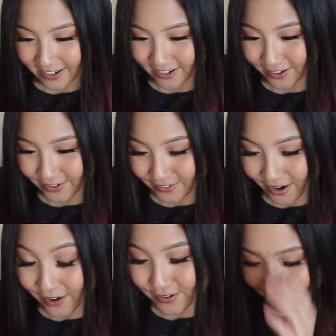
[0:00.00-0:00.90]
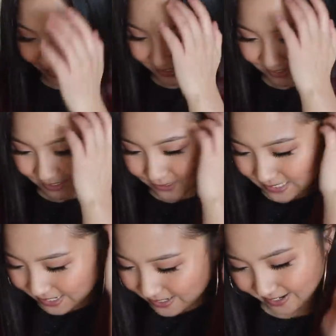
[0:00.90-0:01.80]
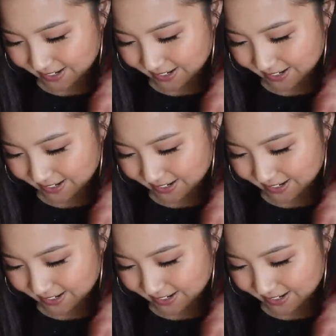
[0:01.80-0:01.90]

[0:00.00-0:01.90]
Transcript: Oh, oh, okay, so this was like,